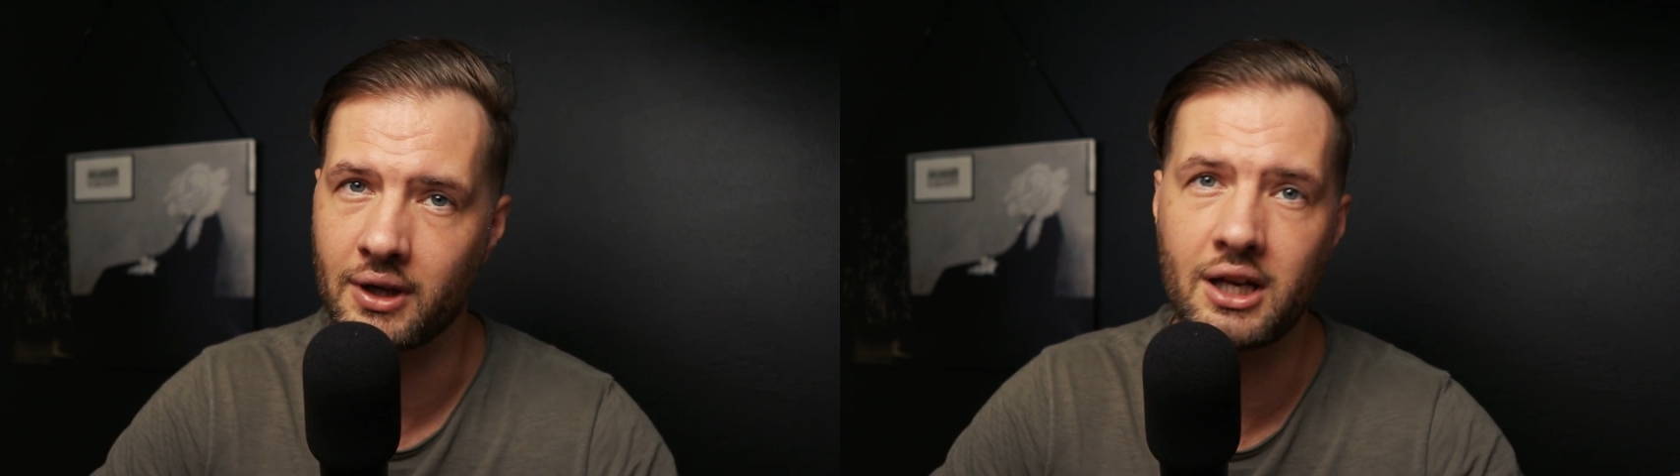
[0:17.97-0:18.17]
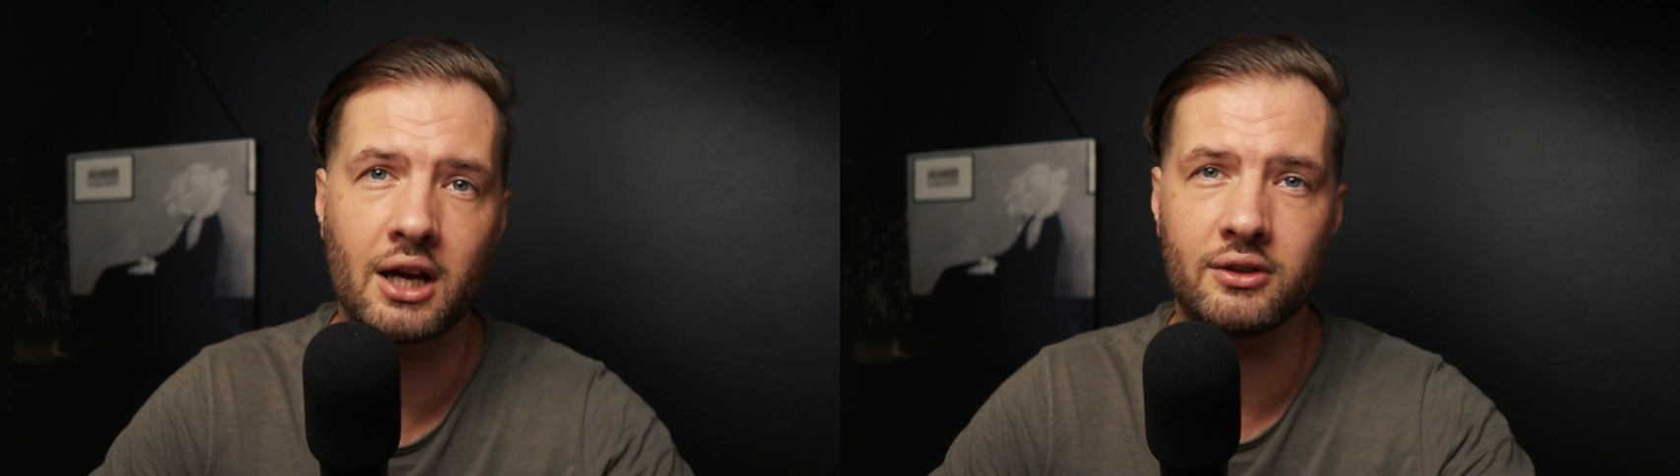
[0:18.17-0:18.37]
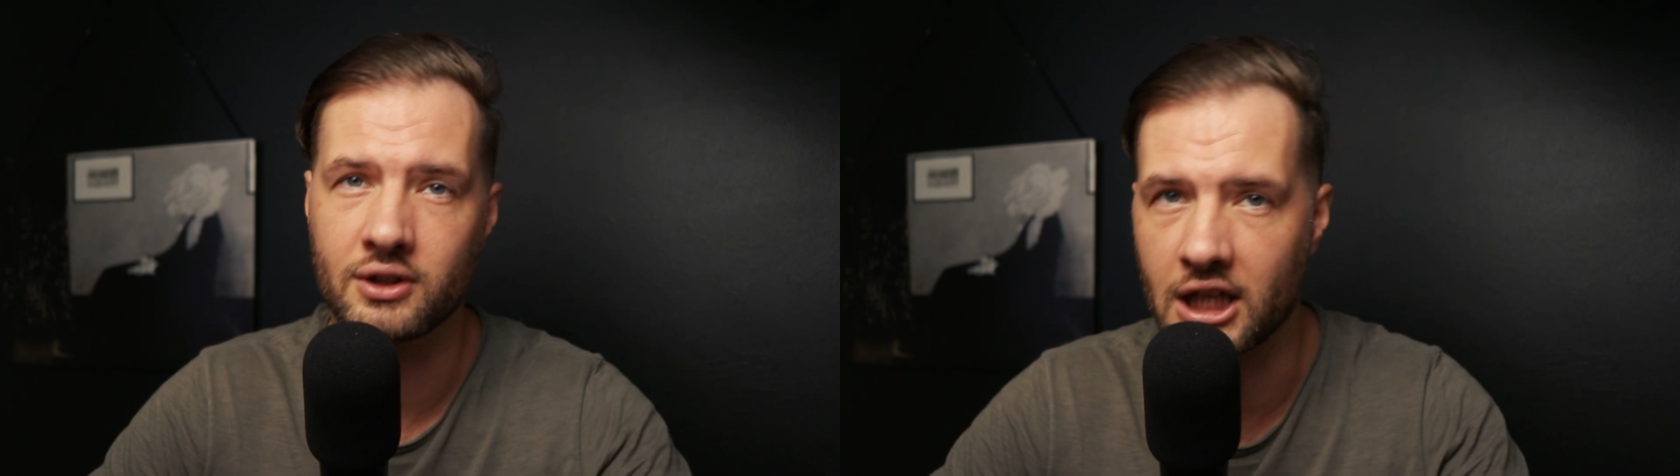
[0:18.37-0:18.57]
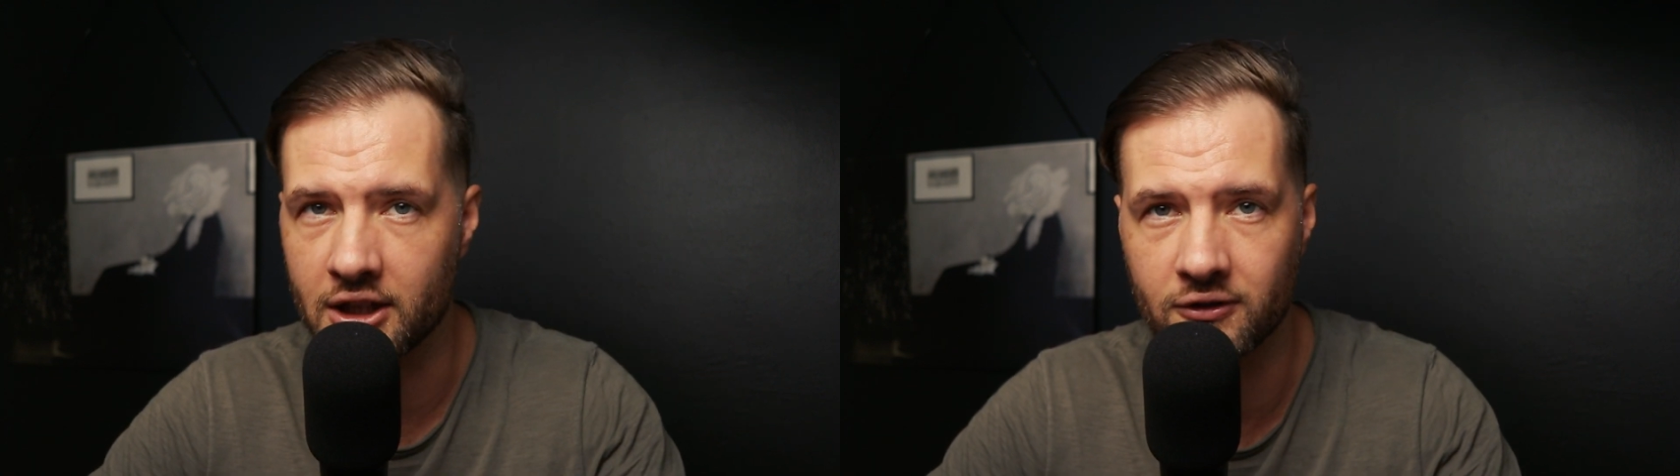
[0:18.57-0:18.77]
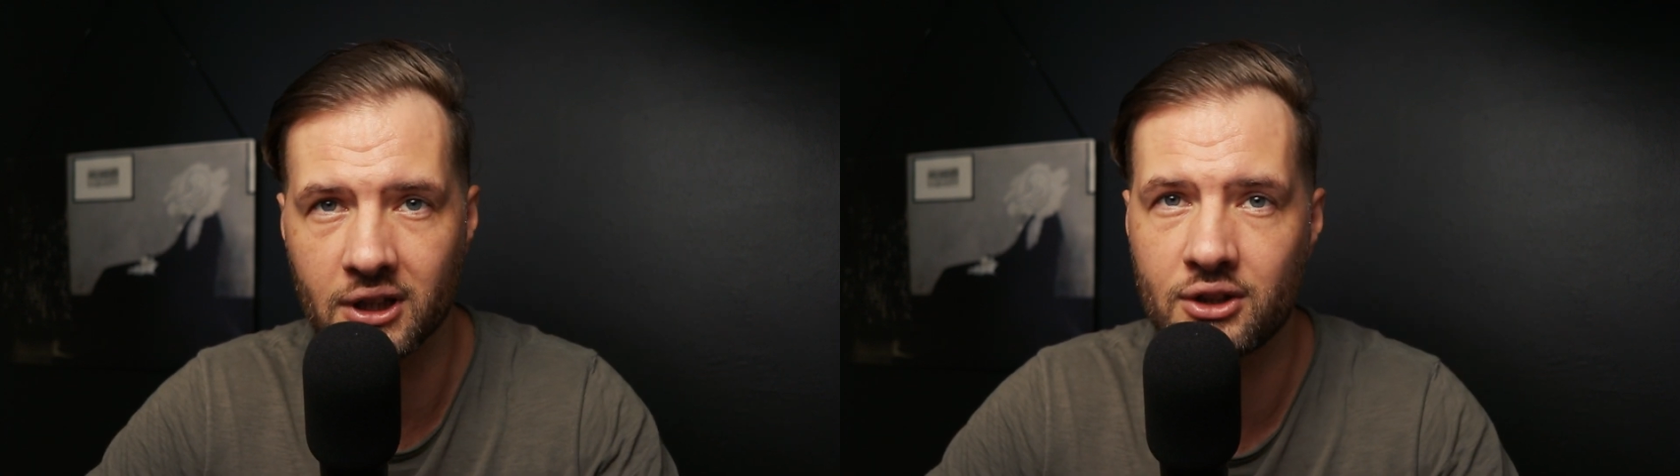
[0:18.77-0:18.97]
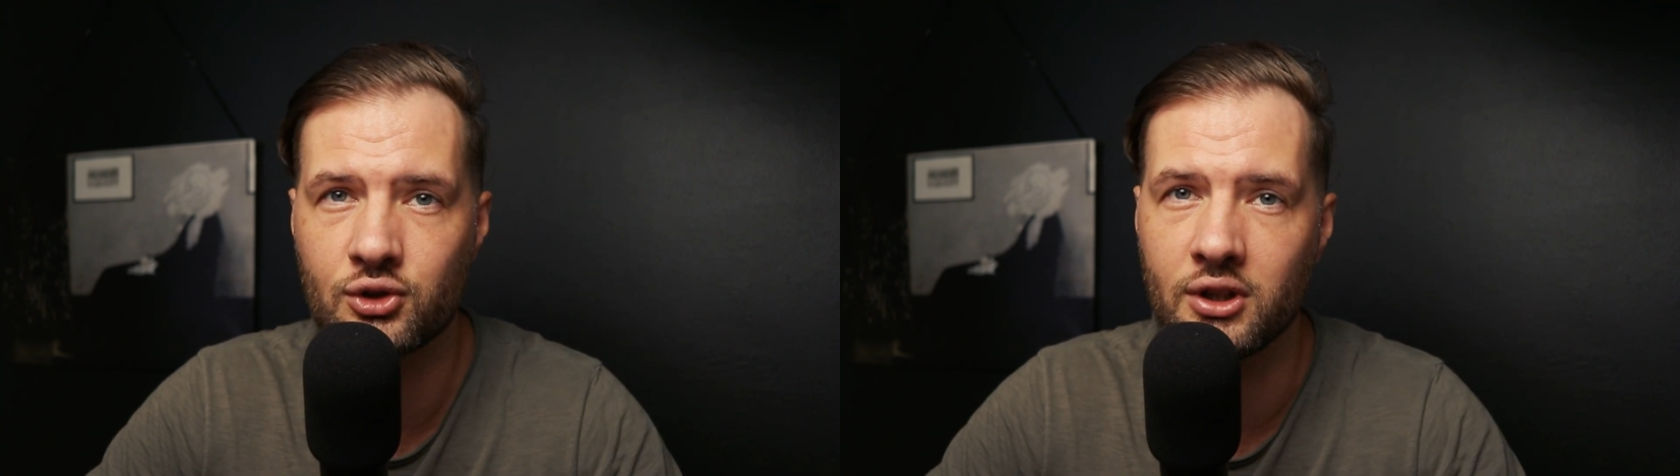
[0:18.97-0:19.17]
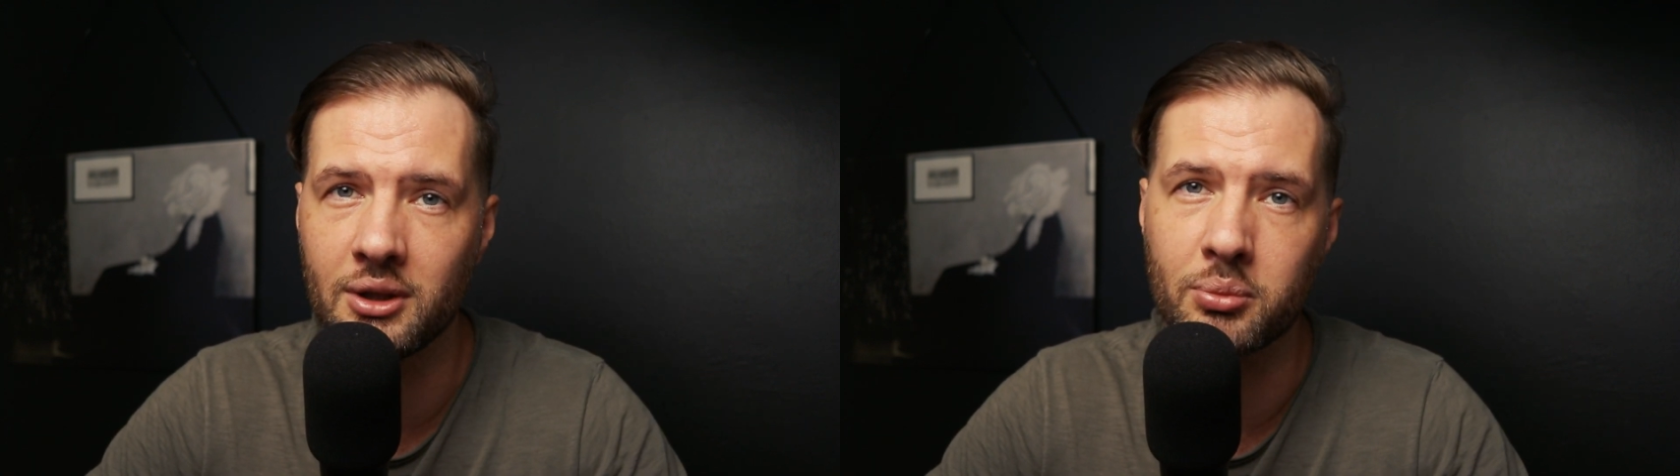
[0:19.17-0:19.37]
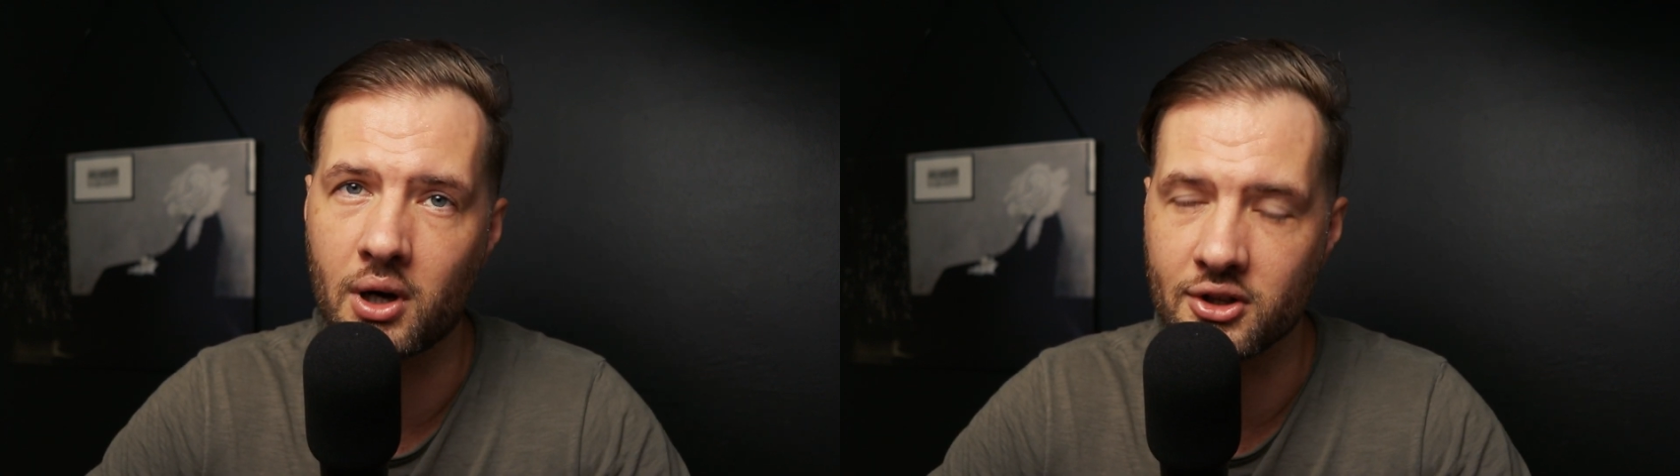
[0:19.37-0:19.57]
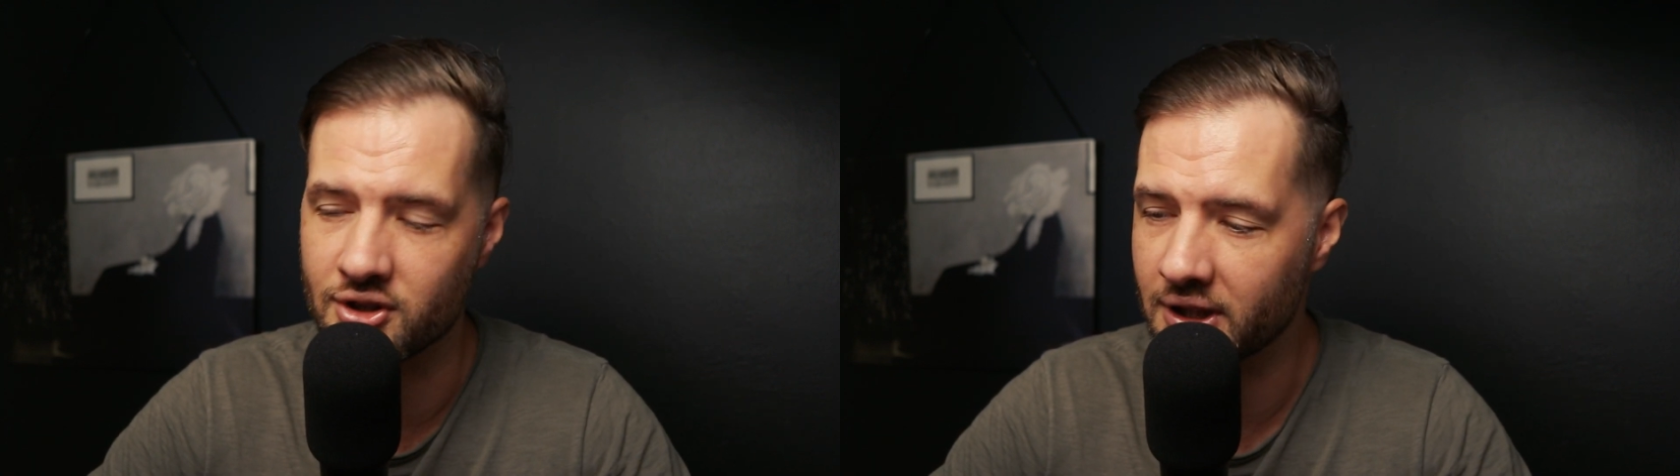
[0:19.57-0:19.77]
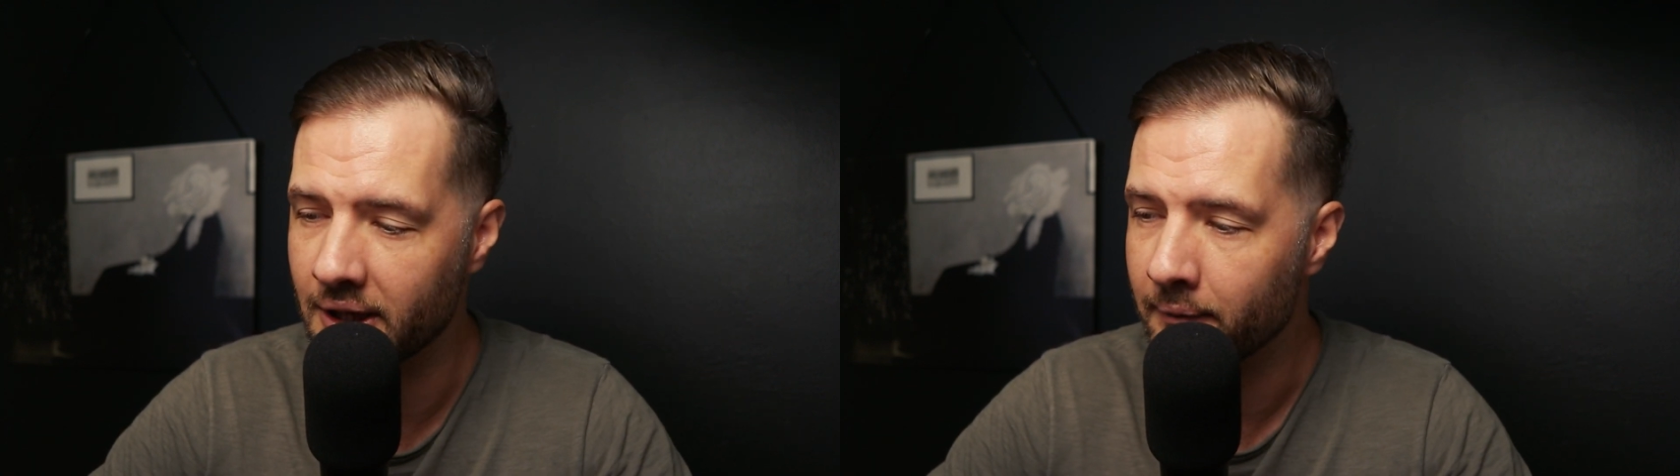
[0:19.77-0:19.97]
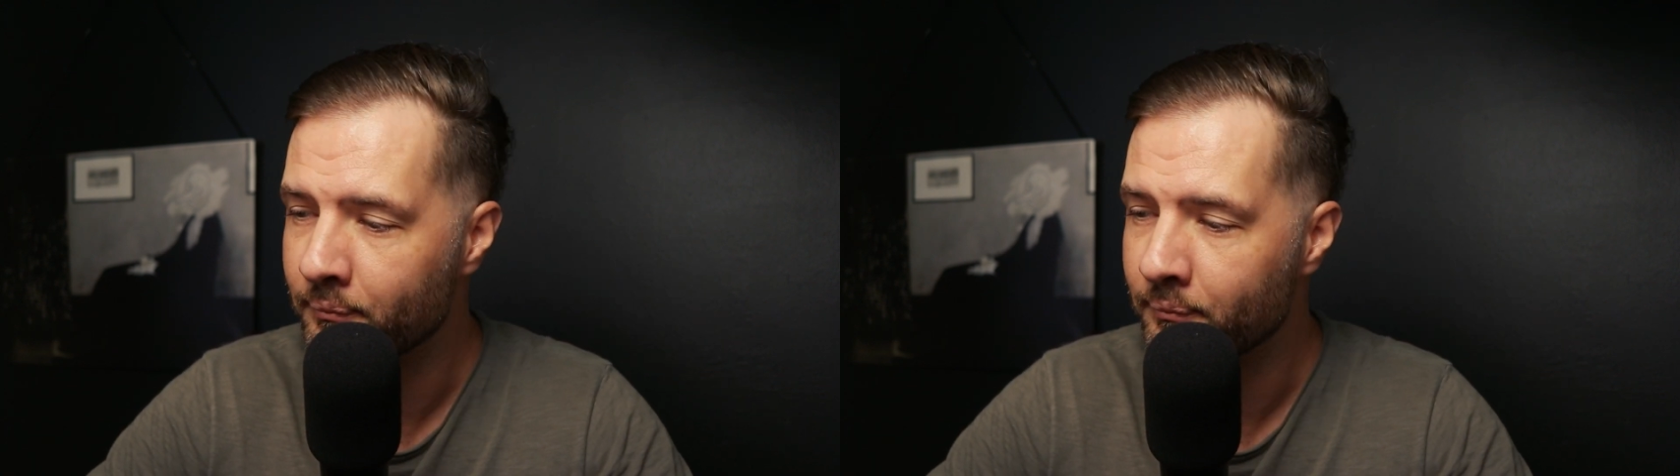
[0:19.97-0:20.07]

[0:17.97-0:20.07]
any other kind of like 3D project.